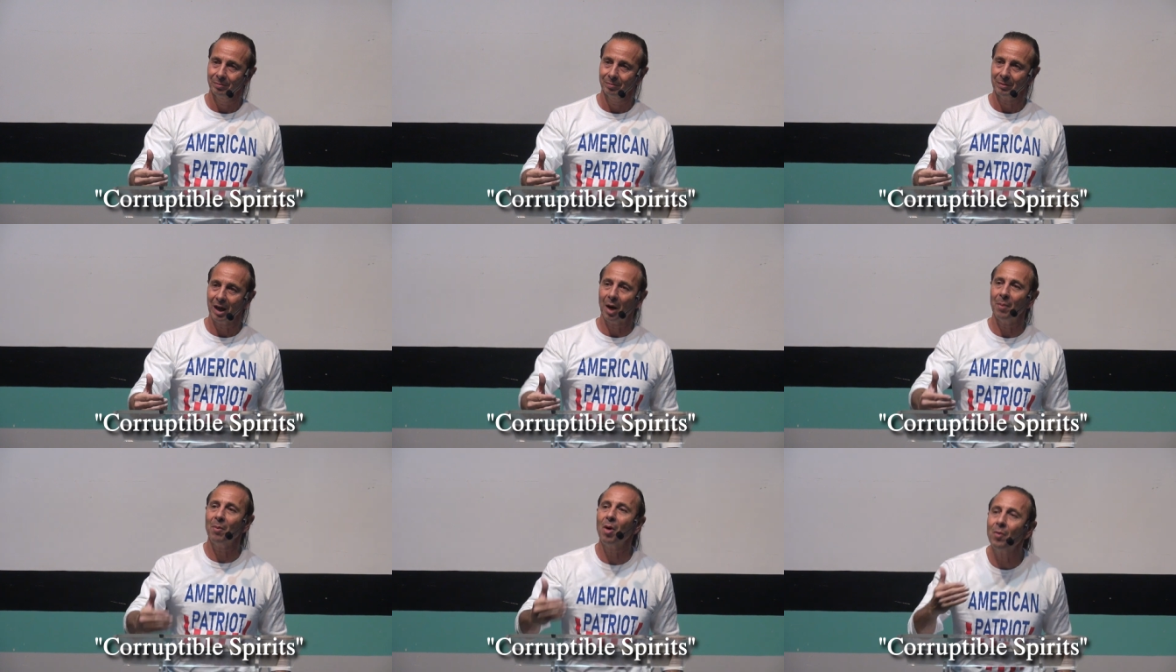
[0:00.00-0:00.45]

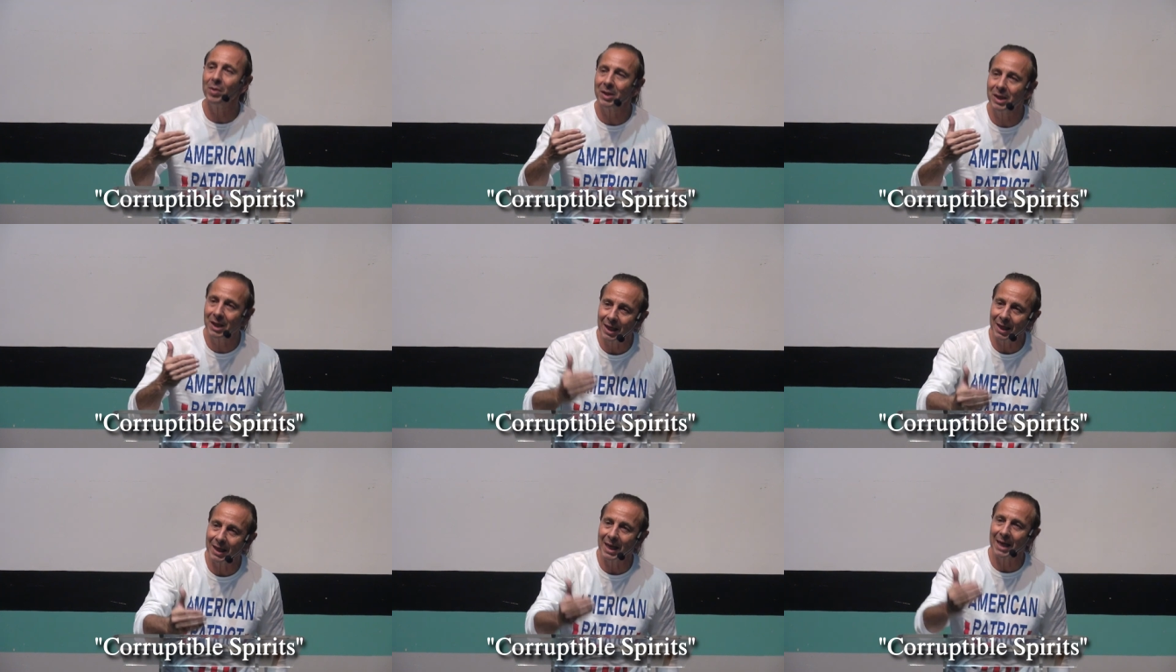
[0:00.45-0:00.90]
I'm always
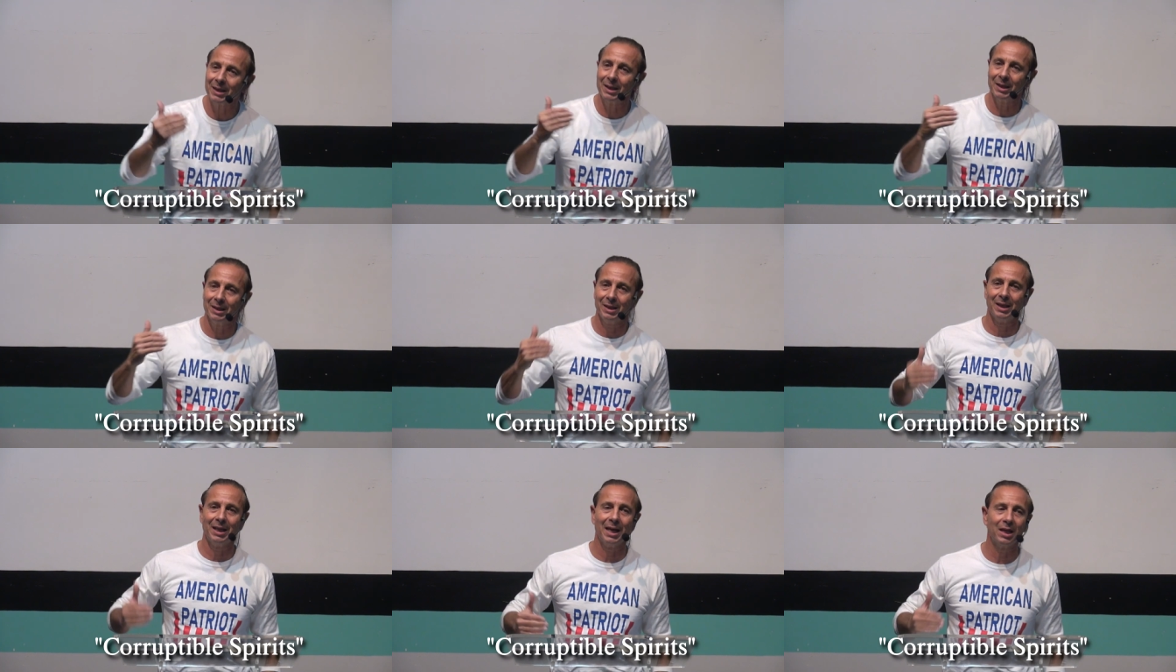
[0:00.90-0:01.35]
connected
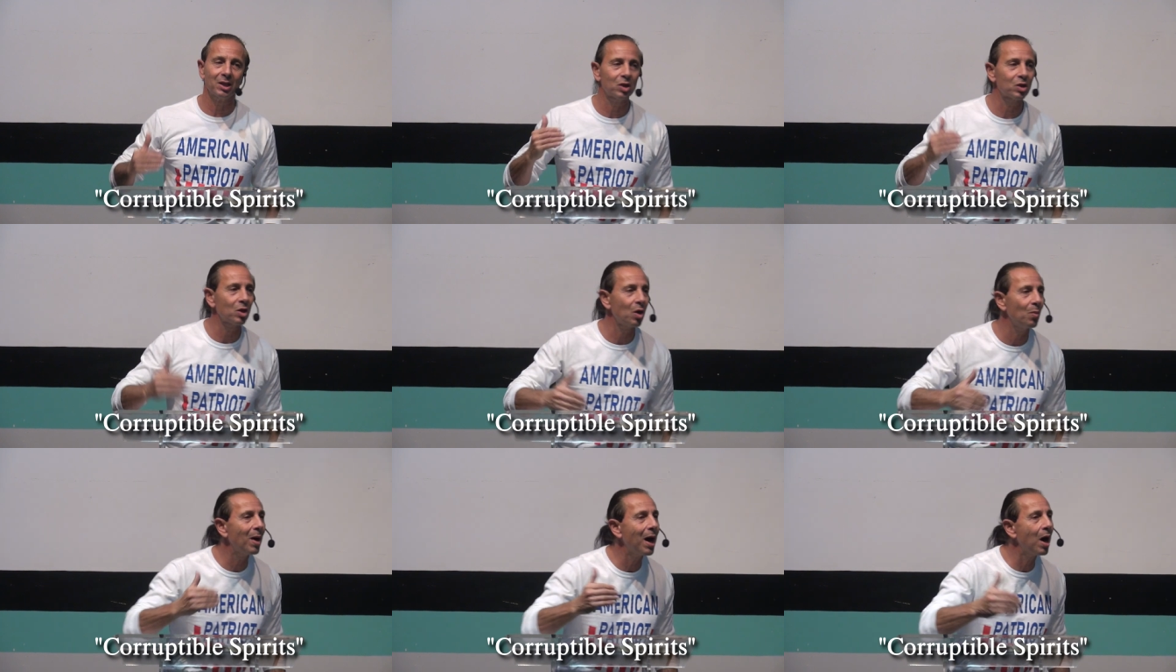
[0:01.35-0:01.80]
to that
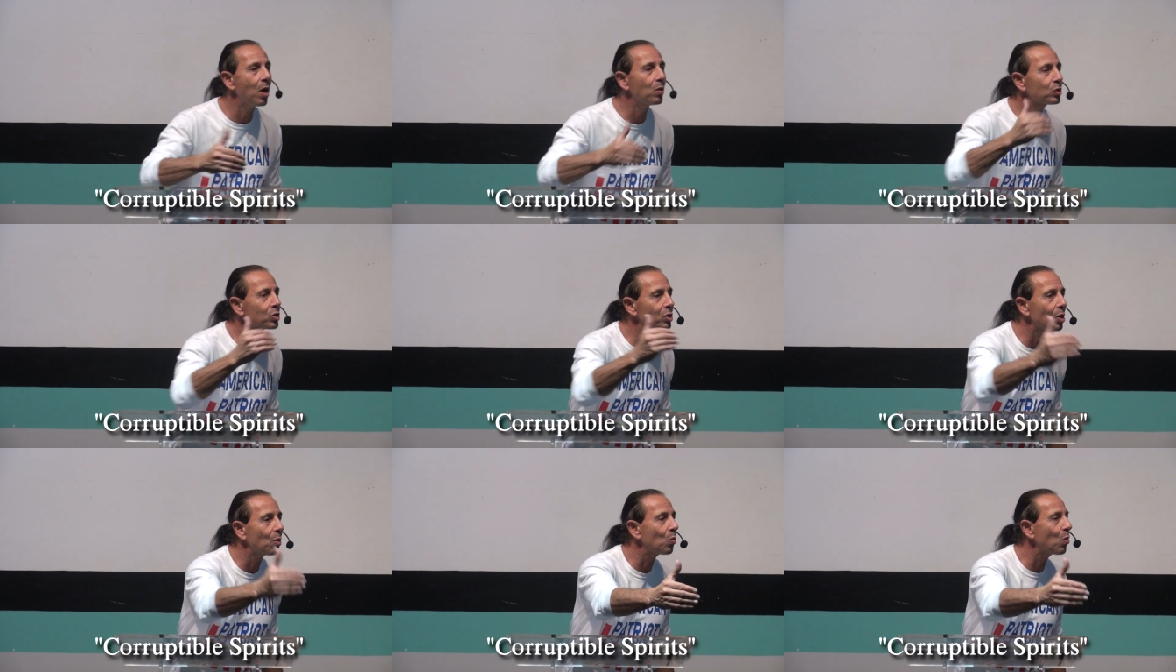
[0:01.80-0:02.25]
somehow,
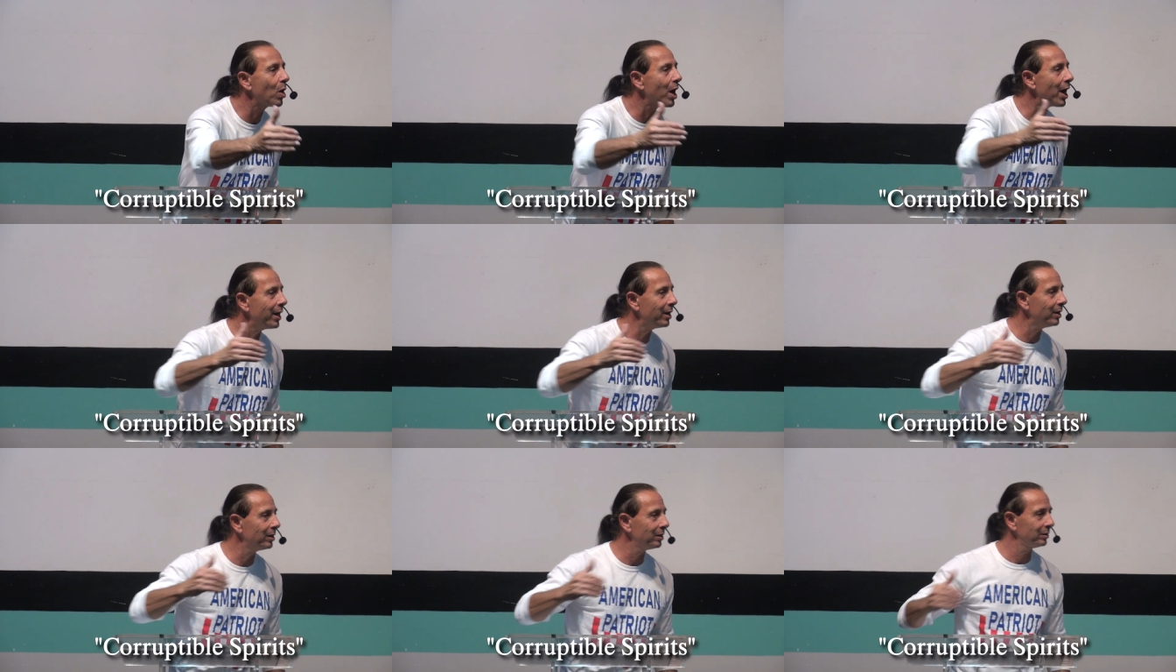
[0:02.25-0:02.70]
some
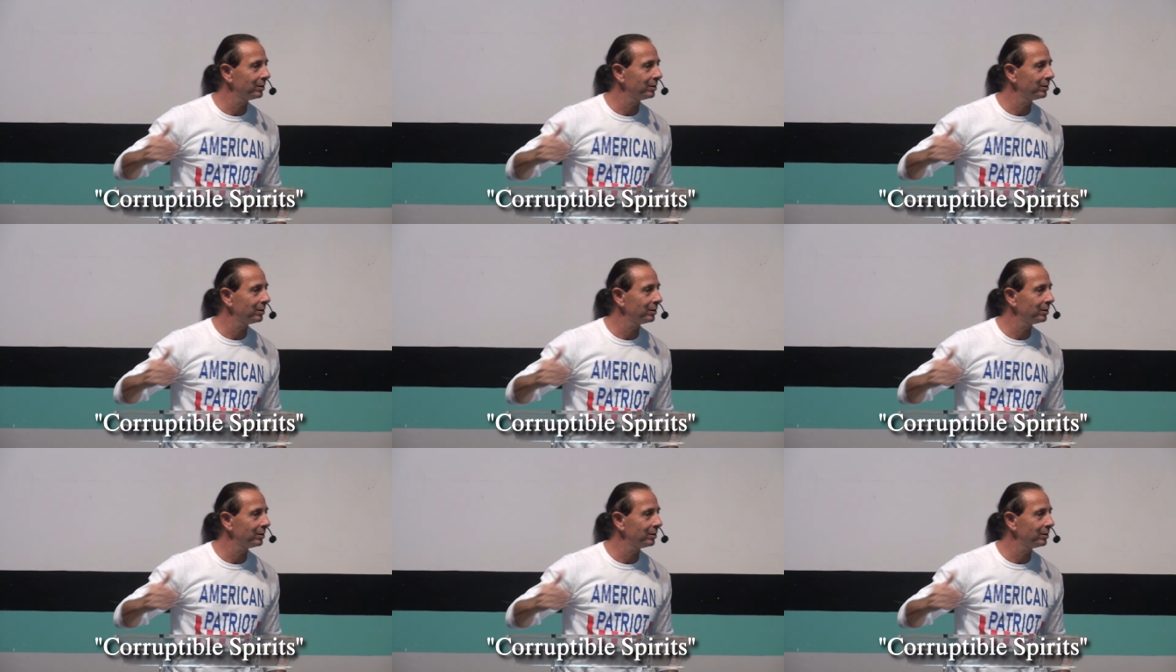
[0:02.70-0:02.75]
way.